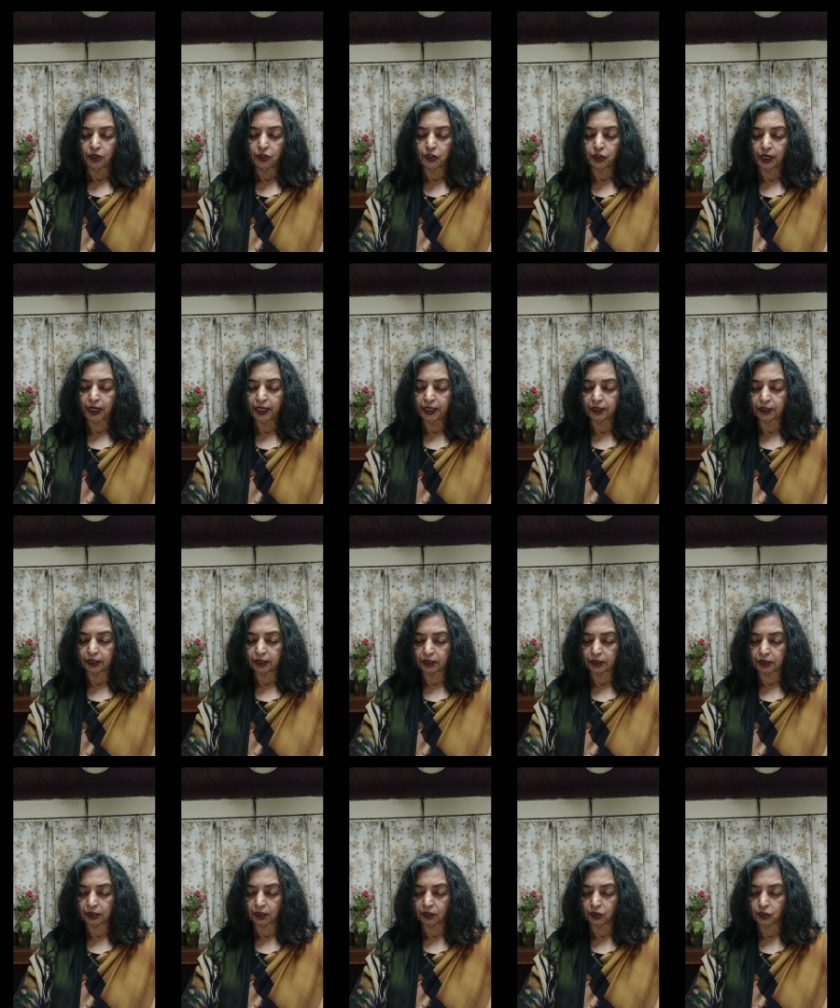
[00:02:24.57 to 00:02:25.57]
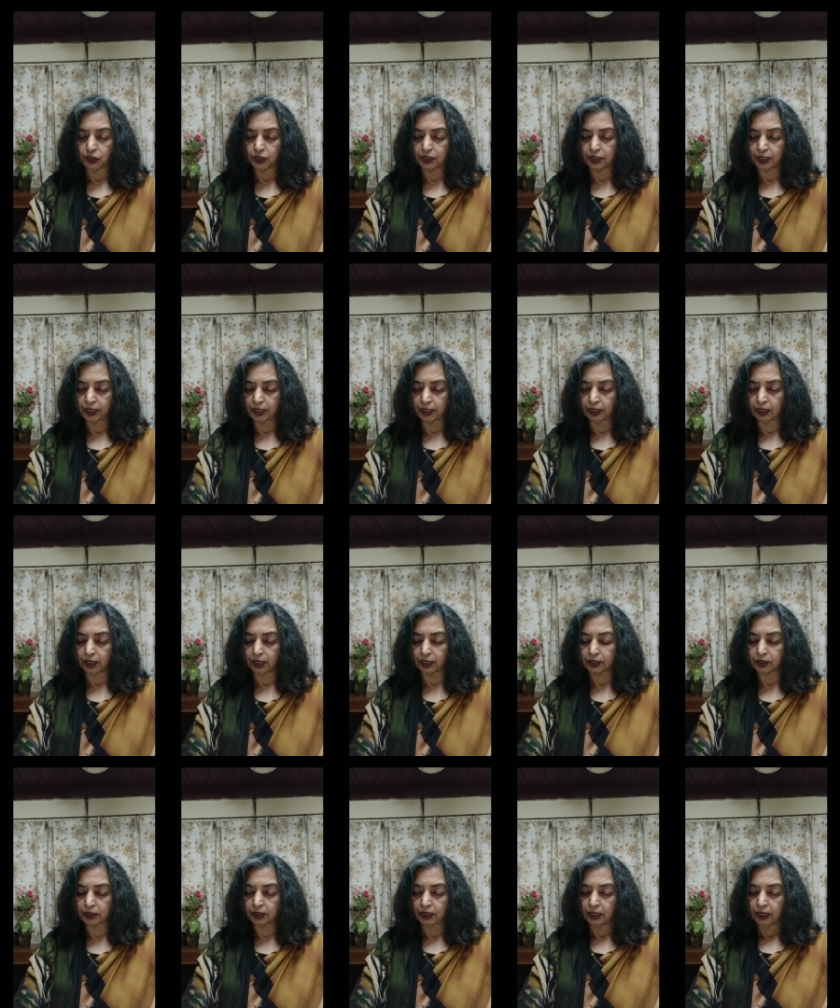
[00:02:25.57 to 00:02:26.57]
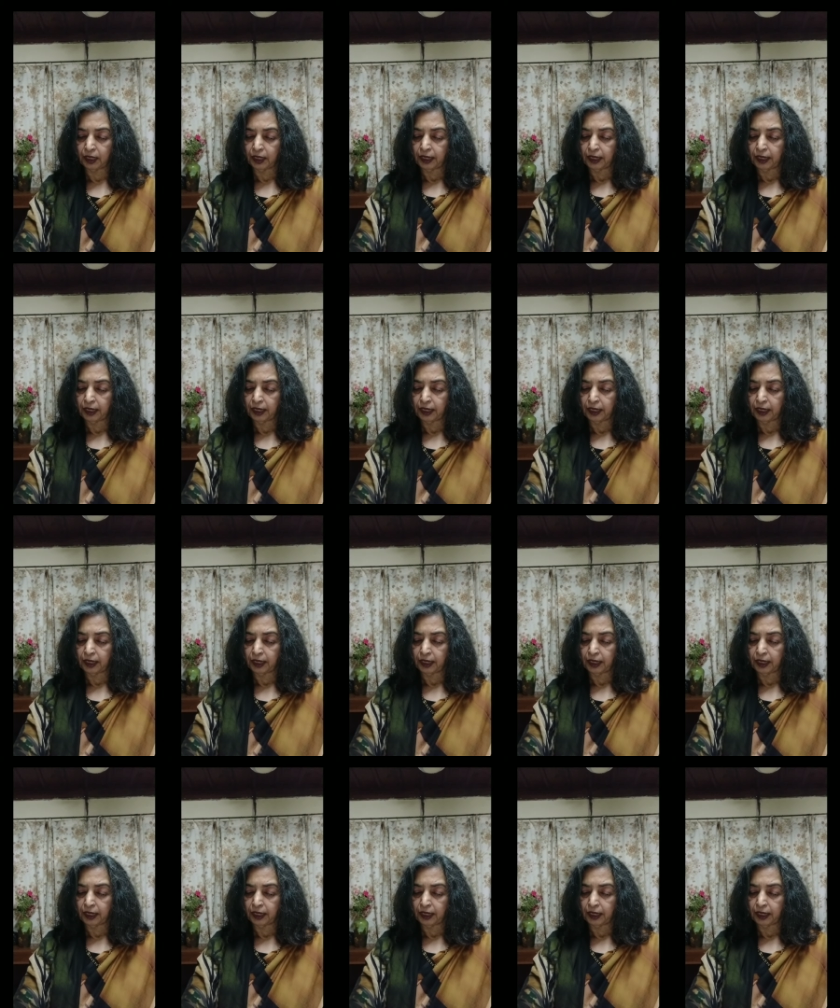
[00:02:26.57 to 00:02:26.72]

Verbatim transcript: Try this, she said at last.